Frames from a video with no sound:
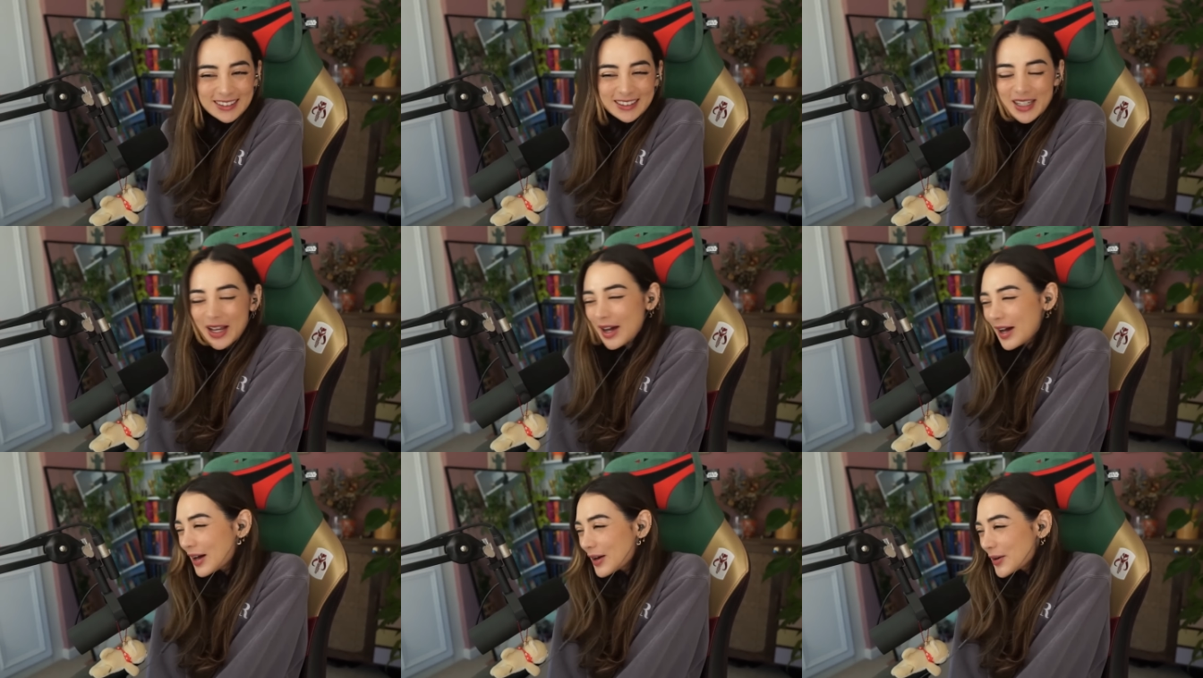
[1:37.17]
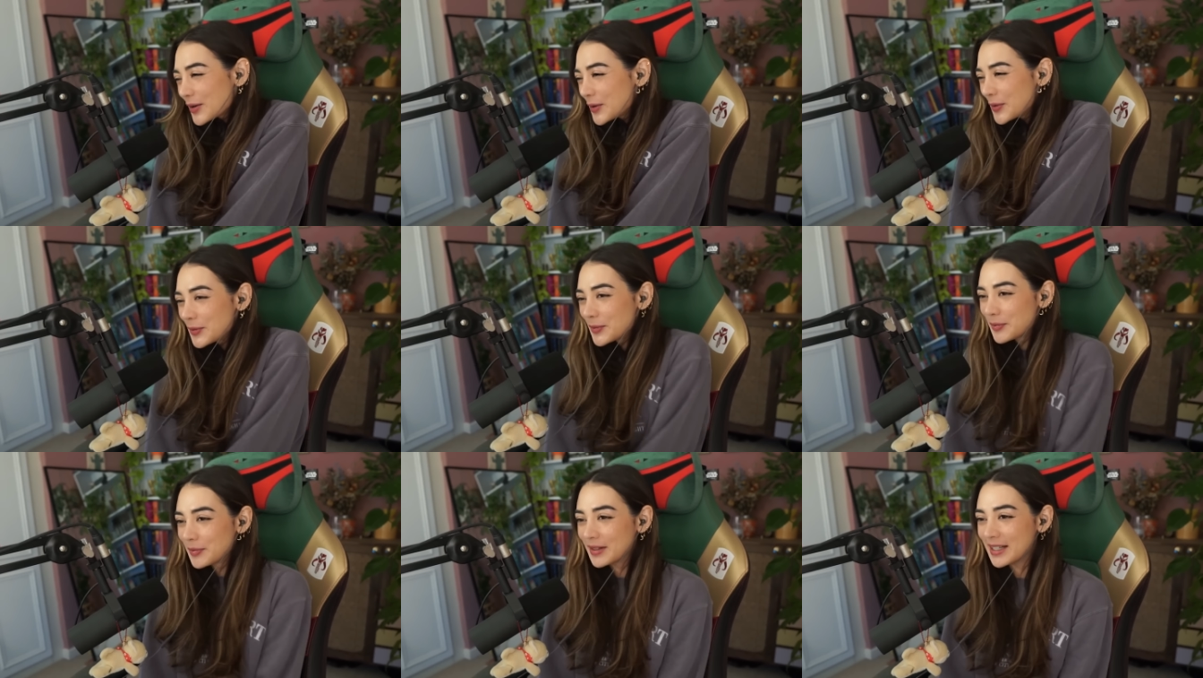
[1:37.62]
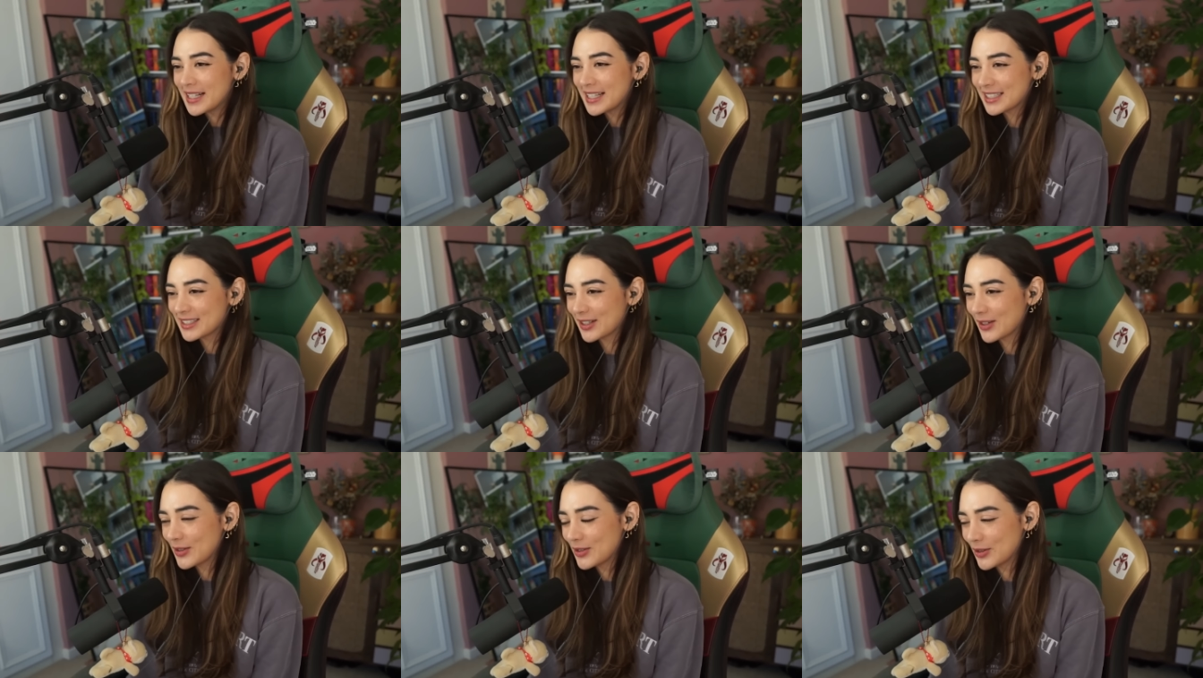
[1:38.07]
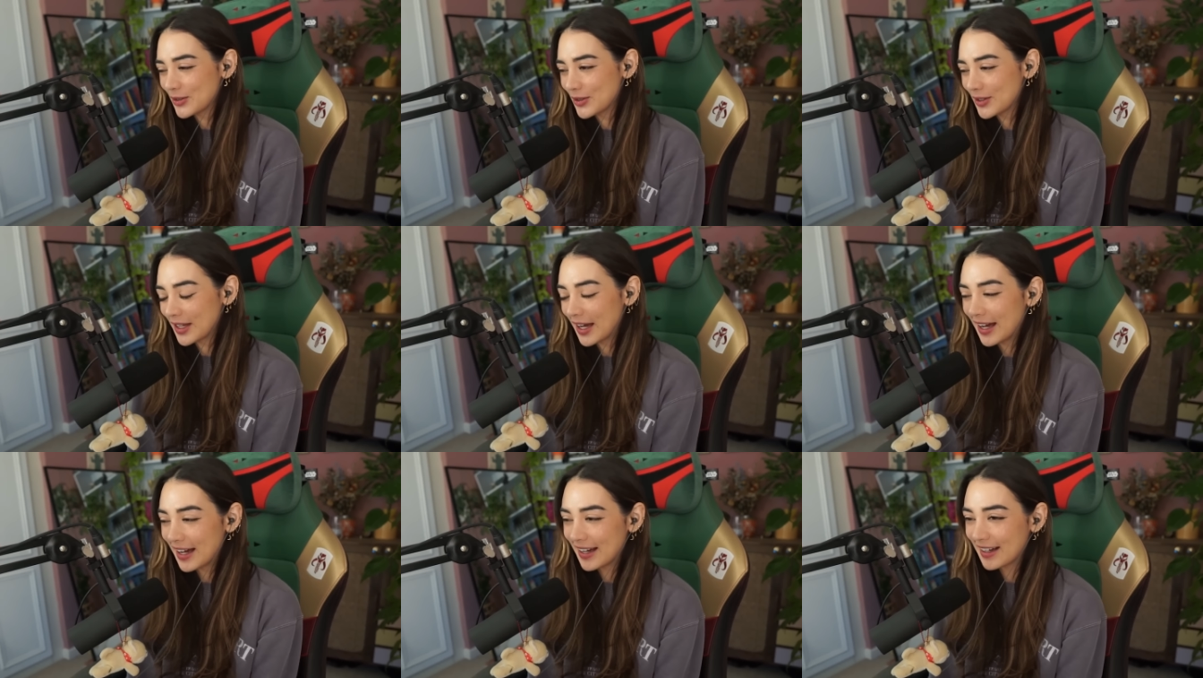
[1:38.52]
no, please don't do
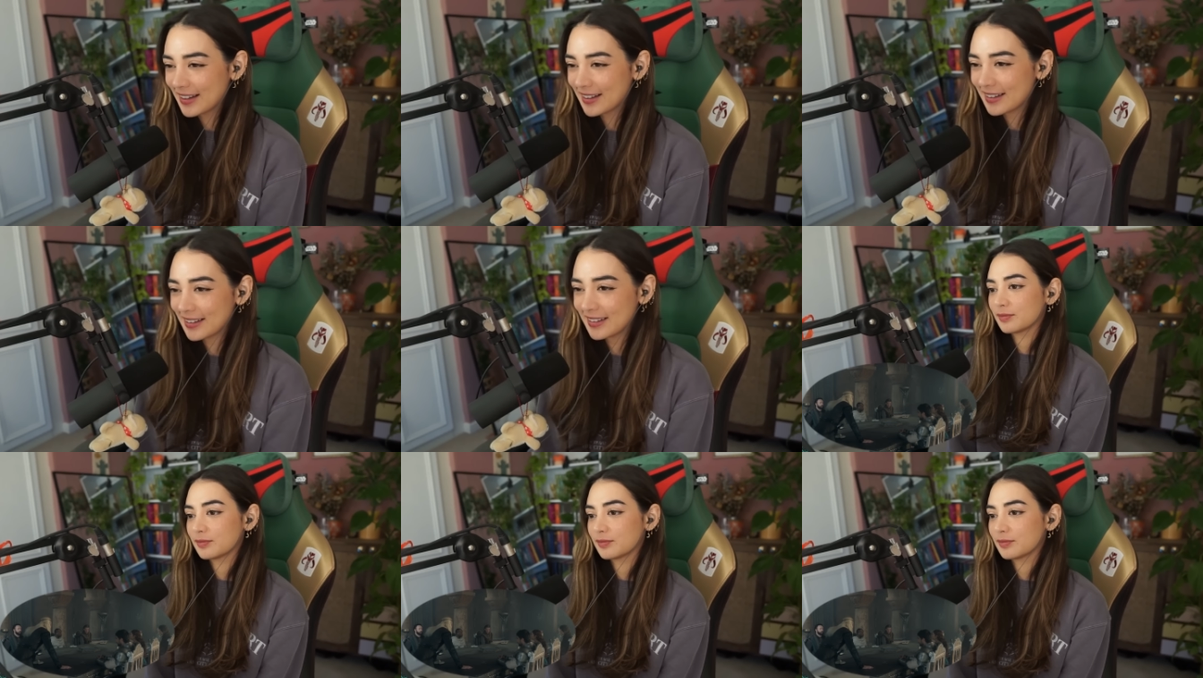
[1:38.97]
that.